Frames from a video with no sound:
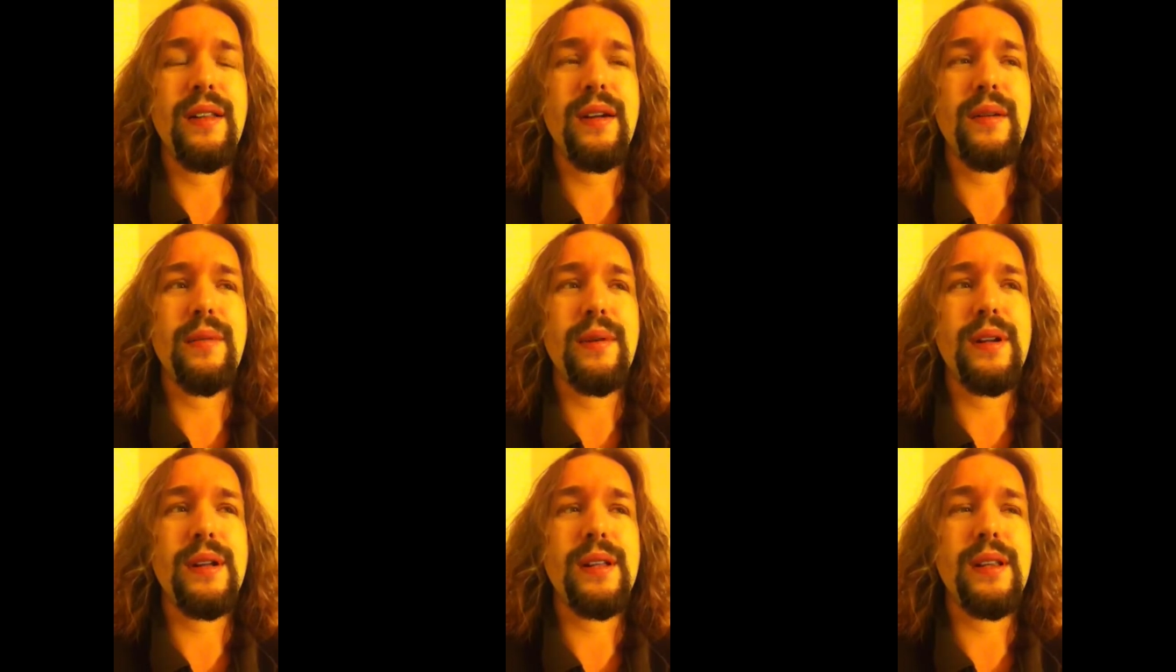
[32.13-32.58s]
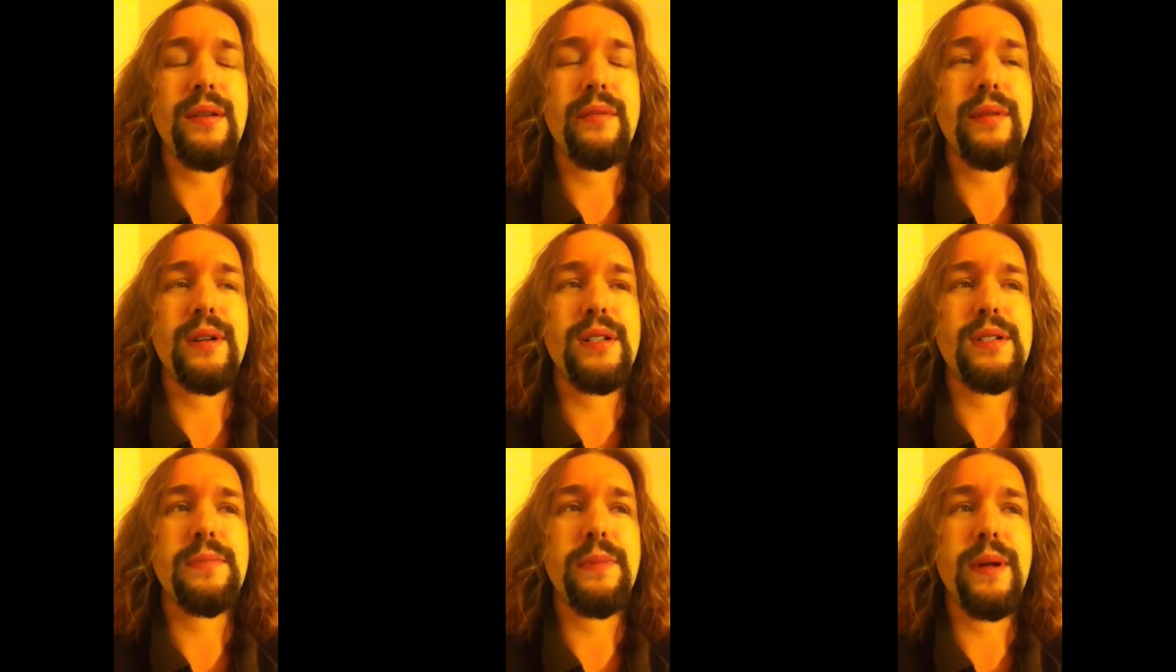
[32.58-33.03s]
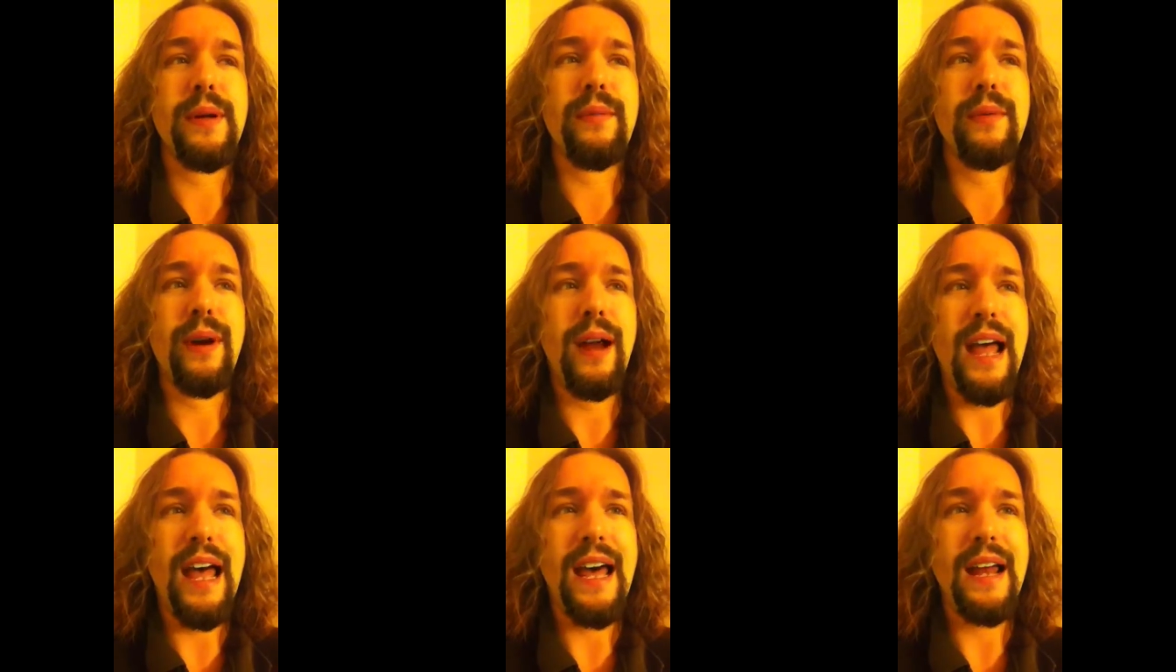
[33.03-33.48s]
that would that would explain
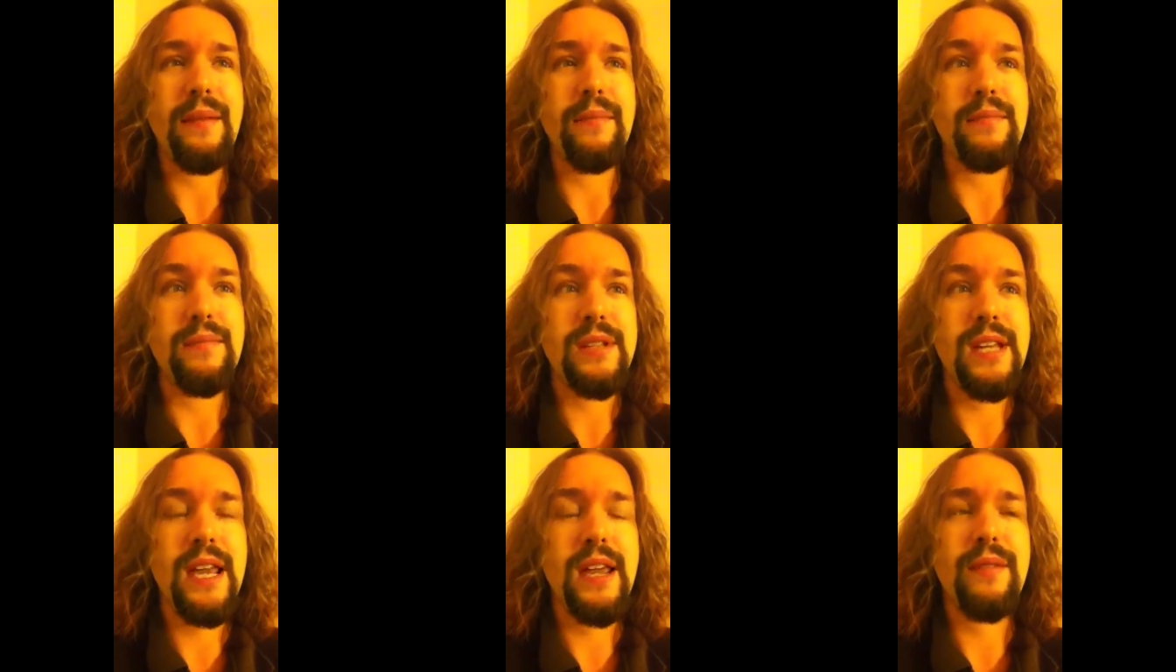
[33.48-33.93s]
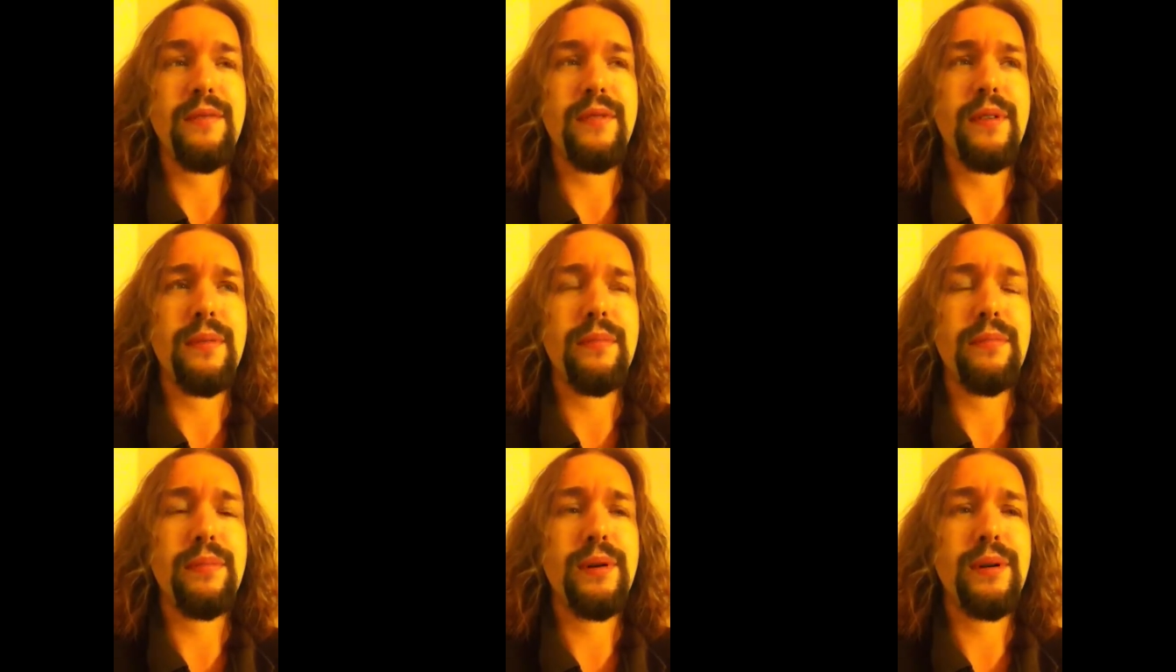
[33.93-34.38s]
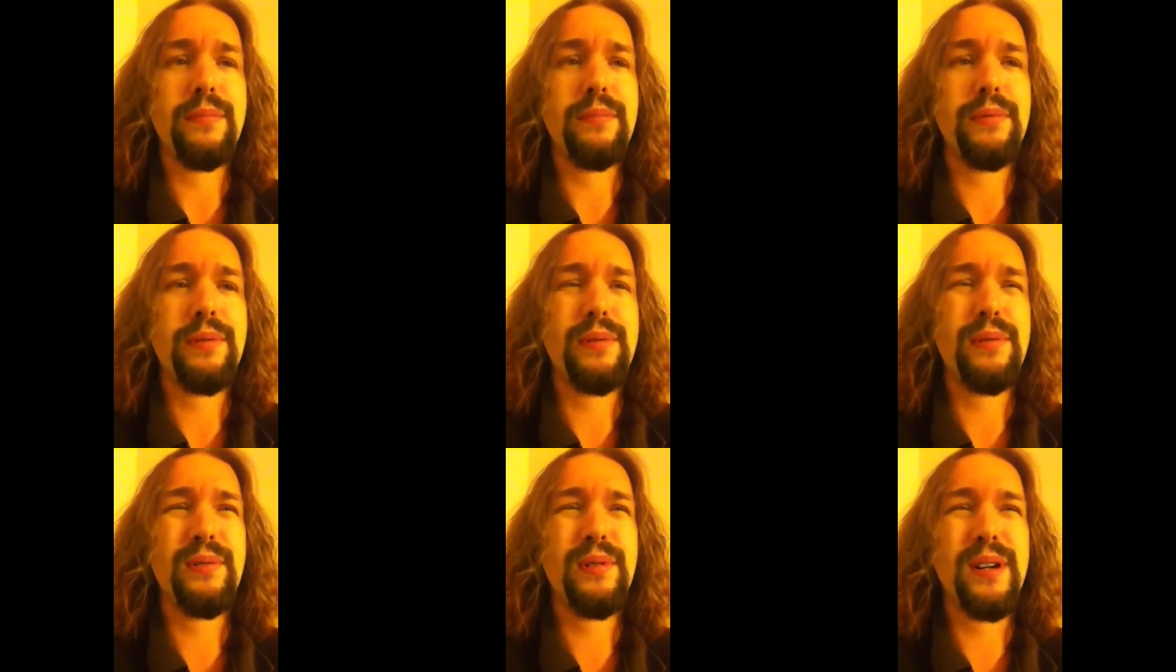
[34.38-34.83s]
where atoms came from per,
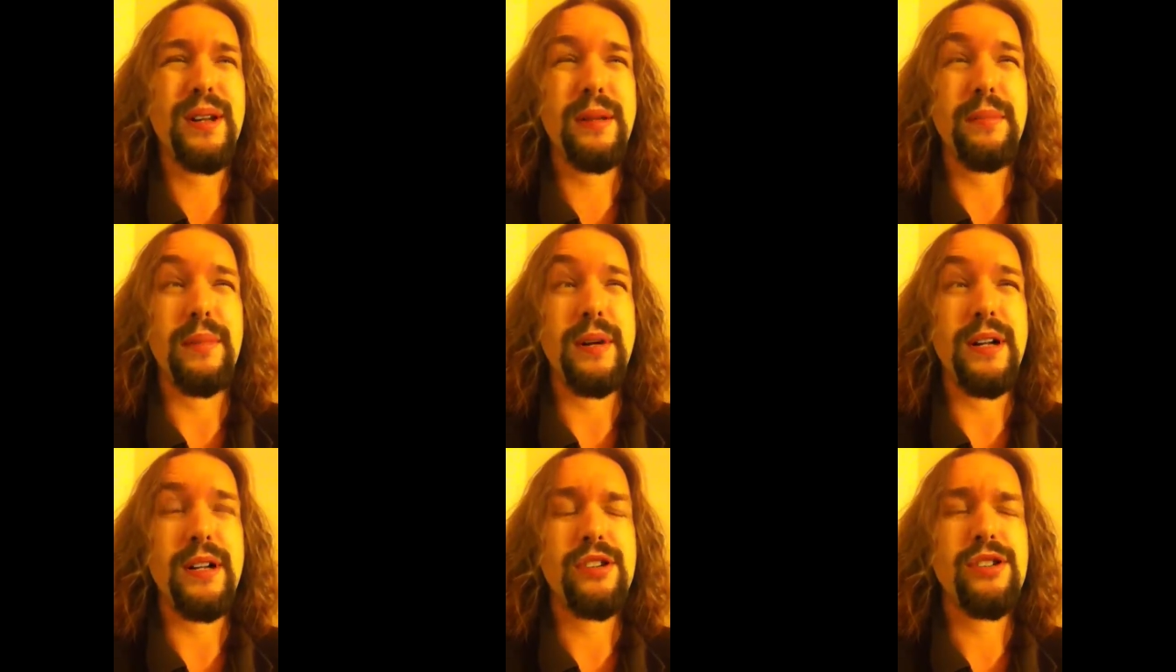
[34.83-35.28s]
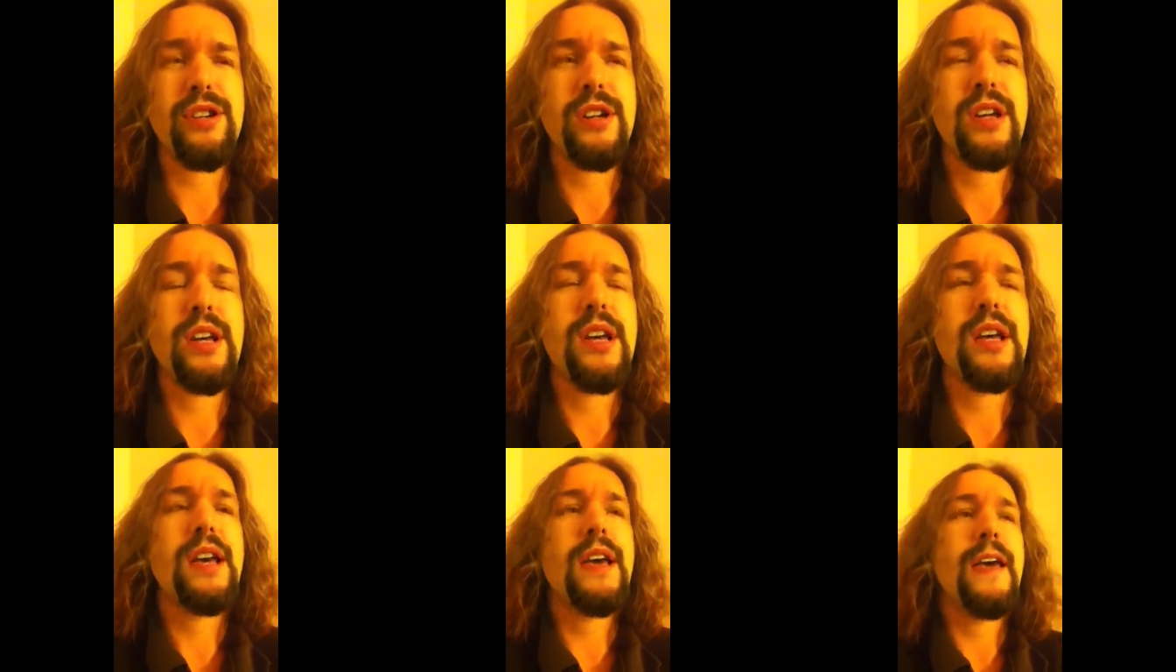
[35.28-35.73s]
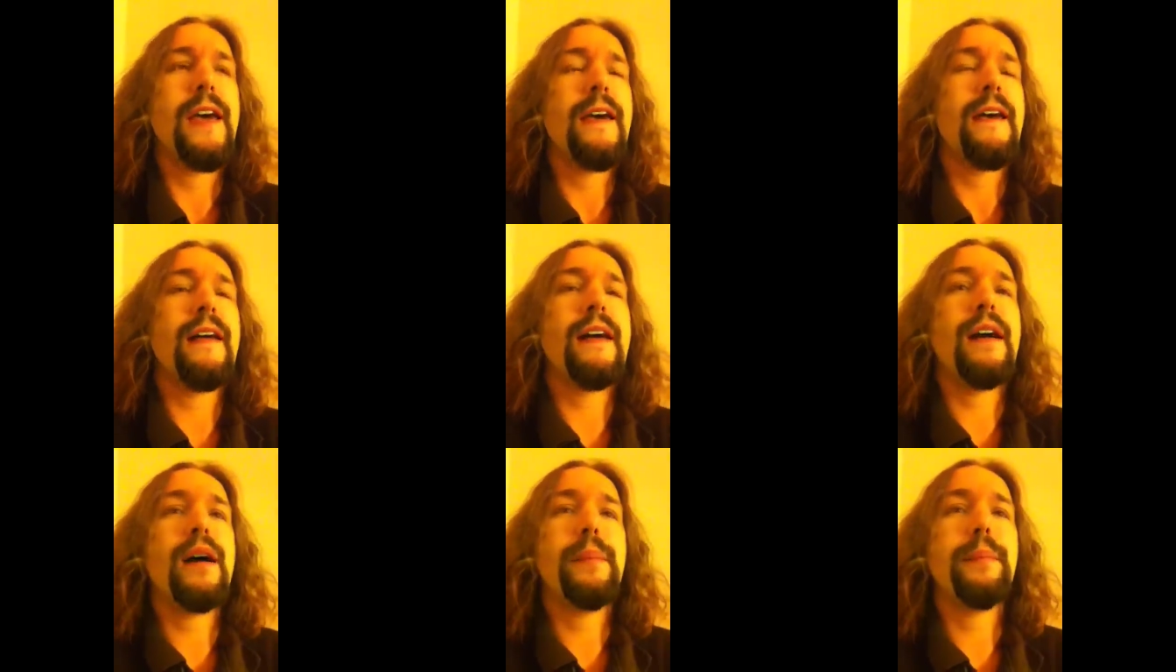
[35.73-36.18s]
pretty much.
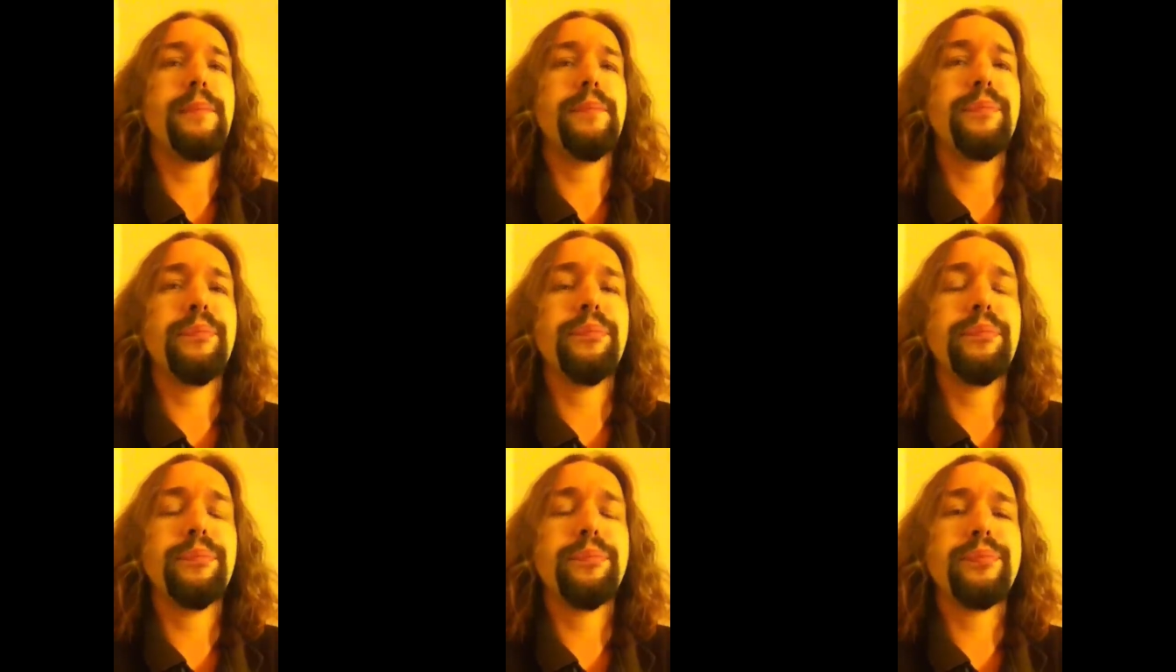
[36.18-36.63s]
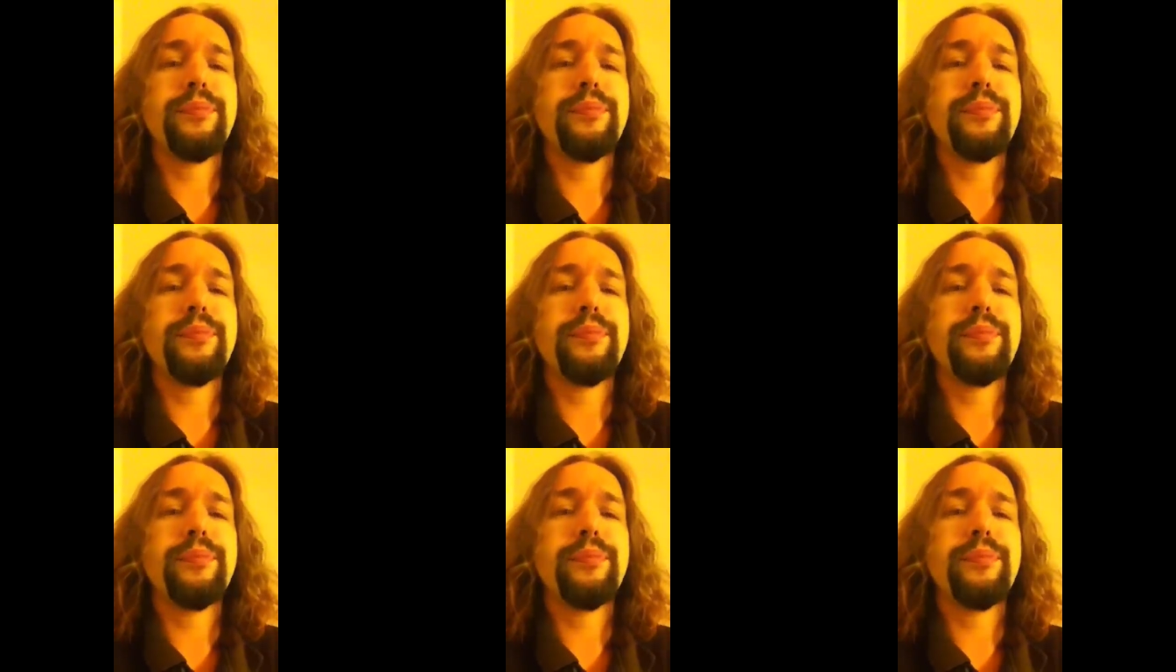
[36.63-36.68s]
Um,